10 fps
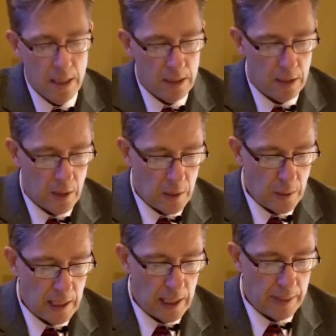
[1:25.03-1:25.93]

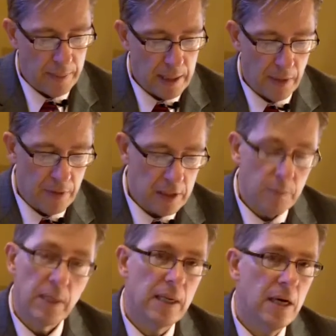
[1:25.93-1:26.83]
So now this has
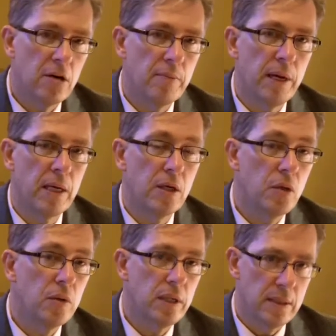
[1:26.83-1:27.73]
been countered by
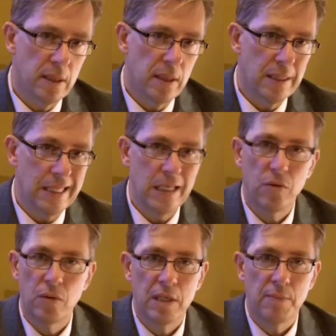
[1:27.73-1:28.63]
new listings
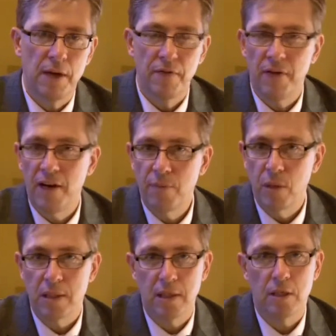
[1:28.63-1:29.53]
decreased by
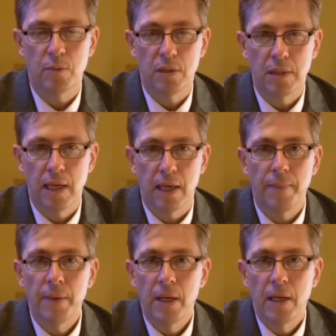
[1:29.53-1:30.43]
5.6%.
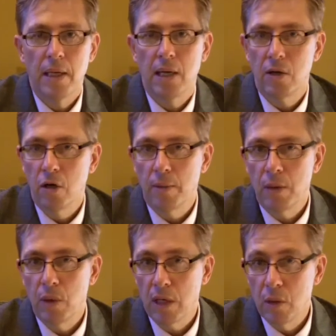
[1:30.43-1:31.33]
Now normally
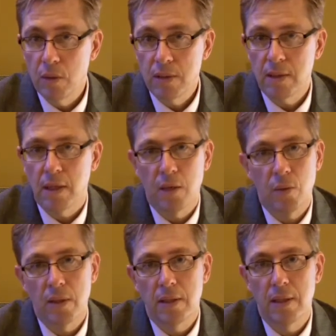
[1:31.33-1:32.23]
what you will see
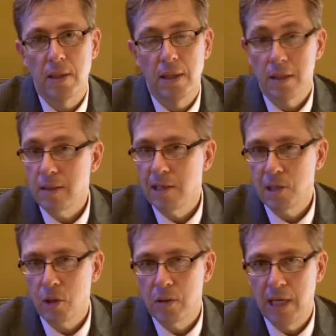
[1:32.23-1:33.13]
when listings
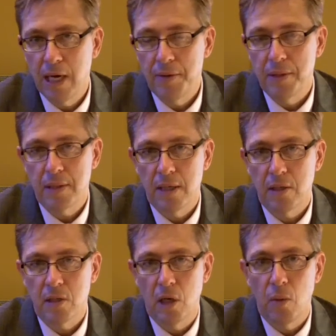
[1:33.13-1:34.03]
go down and
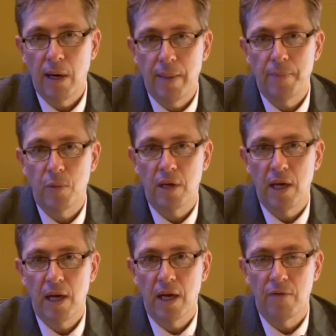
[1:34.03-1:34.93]
sales go up, we
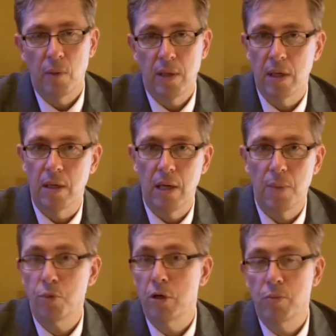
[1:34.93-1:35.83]
have what we call
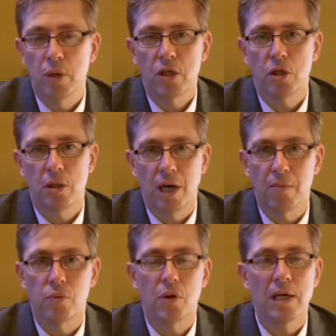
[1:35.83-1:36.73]
upward pressure
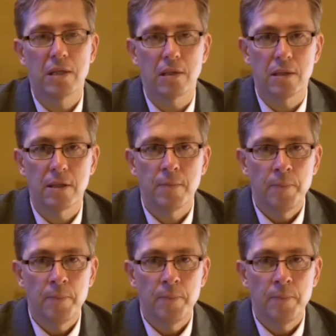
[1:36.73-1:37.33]
on prices.